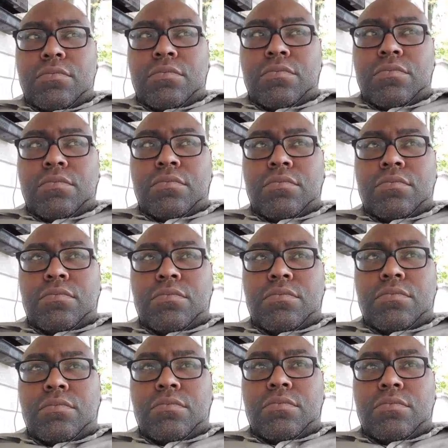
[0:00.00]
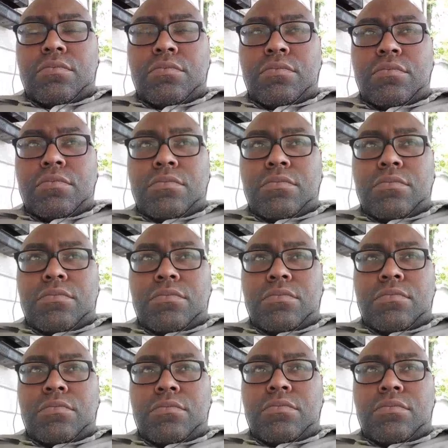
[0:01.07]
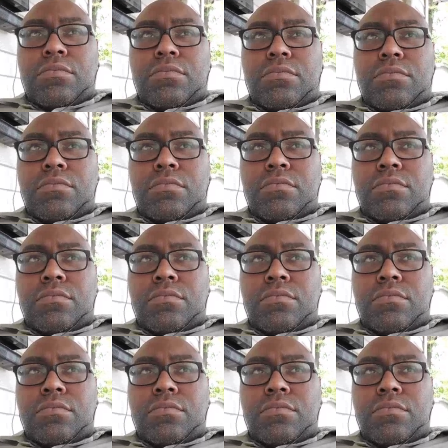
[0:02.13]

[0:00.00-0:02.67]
The person shown says nothing.